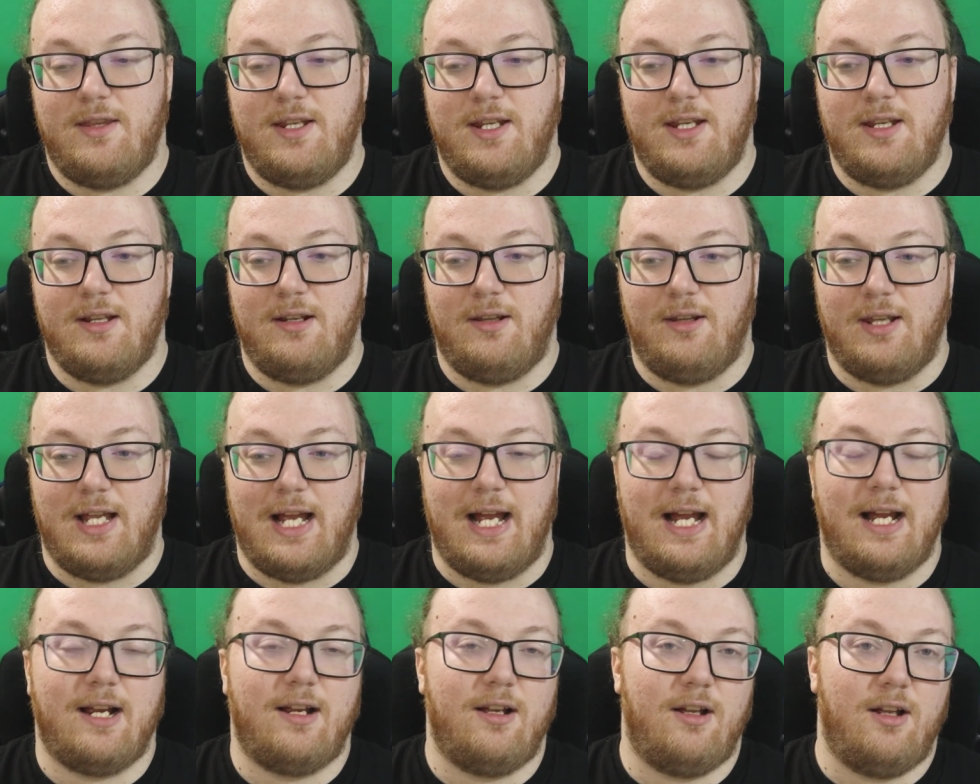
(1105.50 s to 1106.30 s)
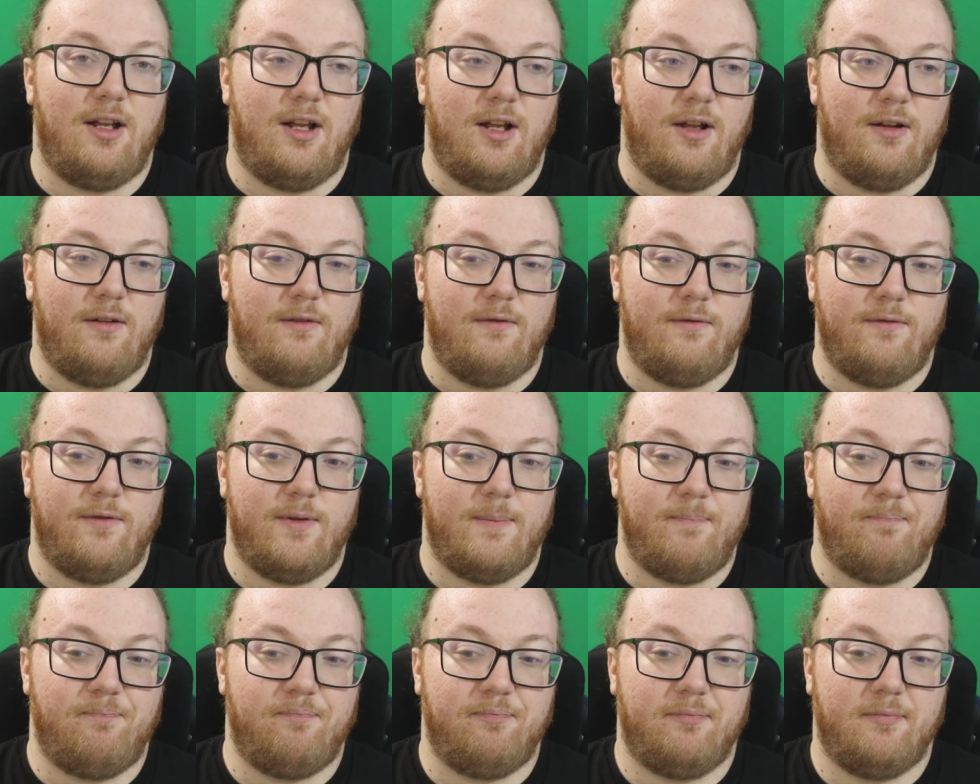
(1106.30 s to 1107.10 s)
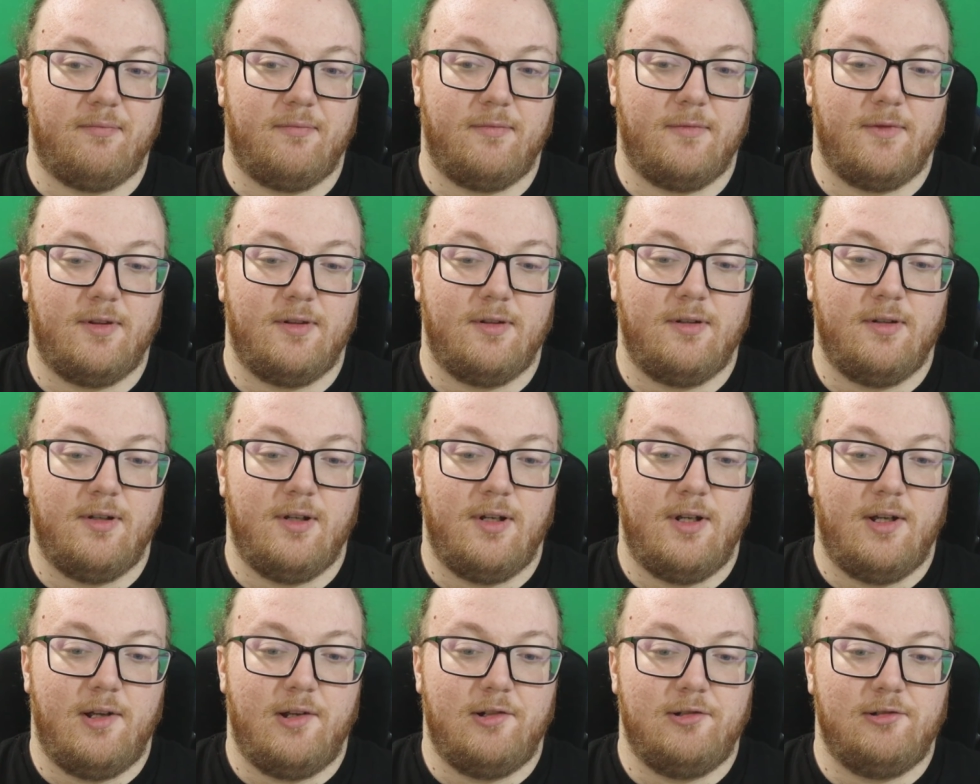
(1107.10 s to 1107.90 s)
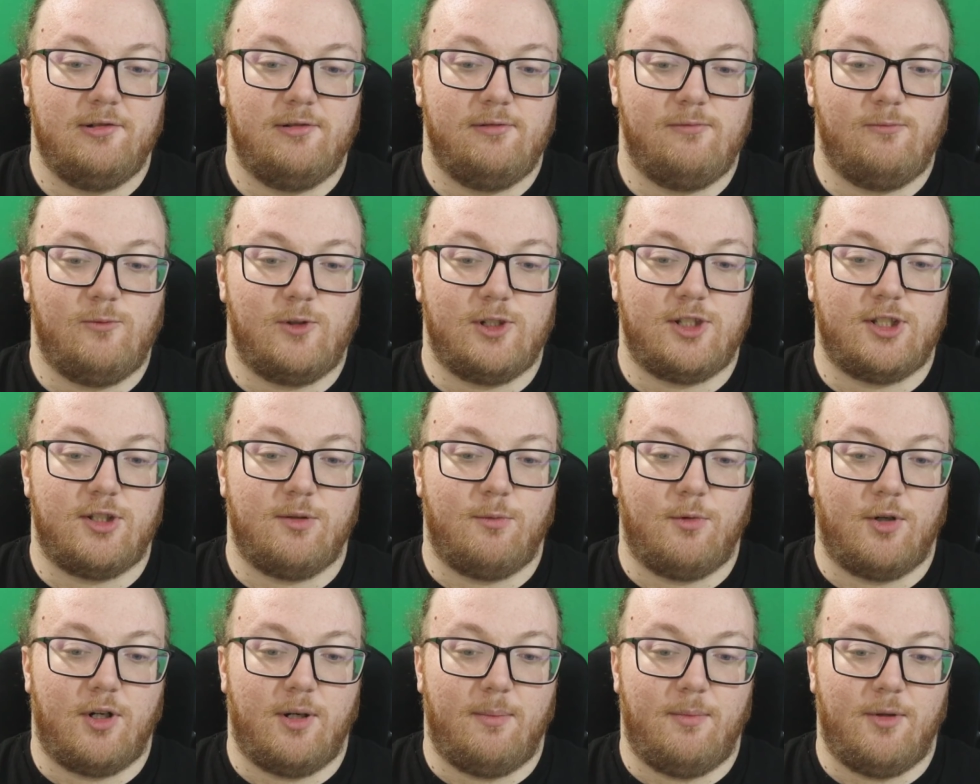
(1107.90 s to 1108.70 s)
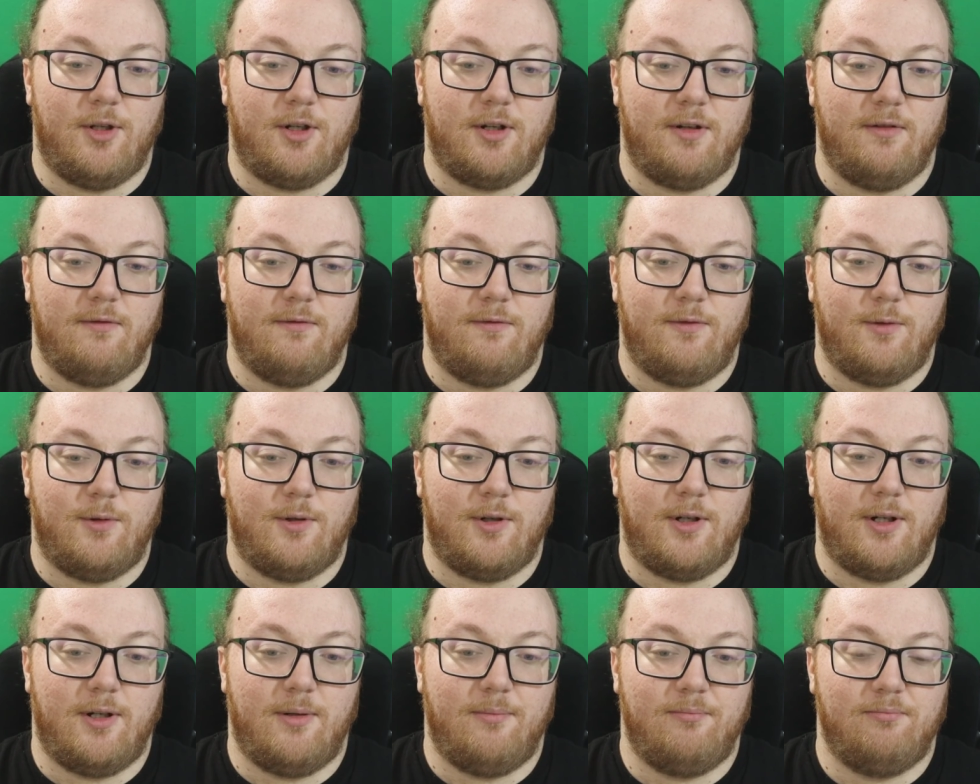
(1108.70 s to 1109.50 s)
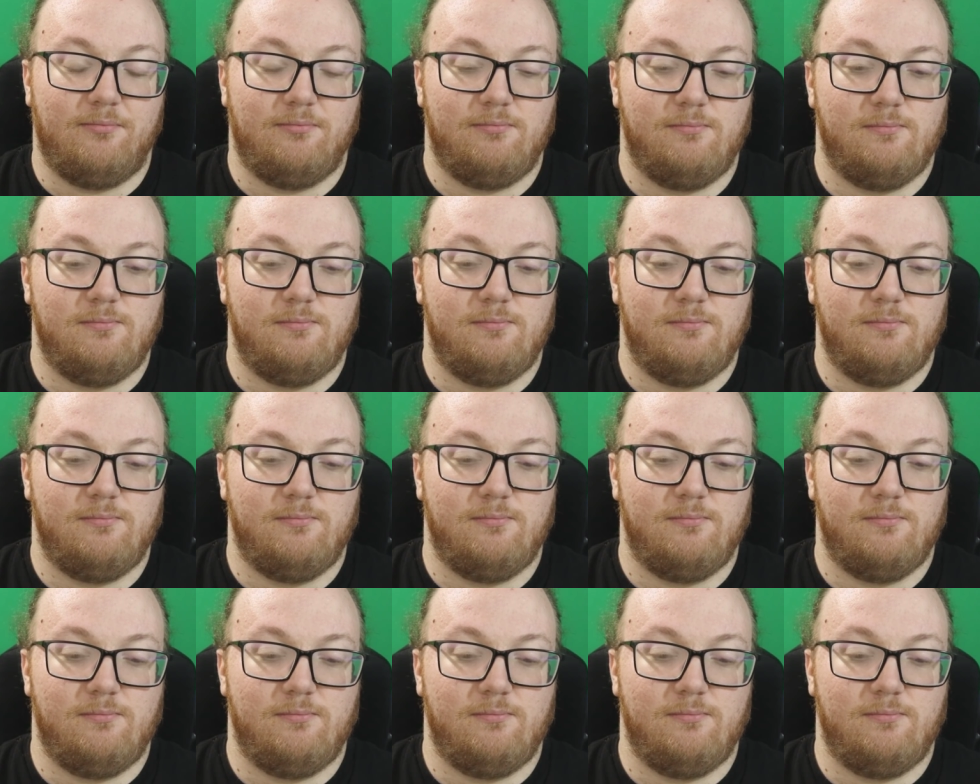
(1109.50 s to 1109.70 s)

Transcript: lack of, what's the word I'm looking for?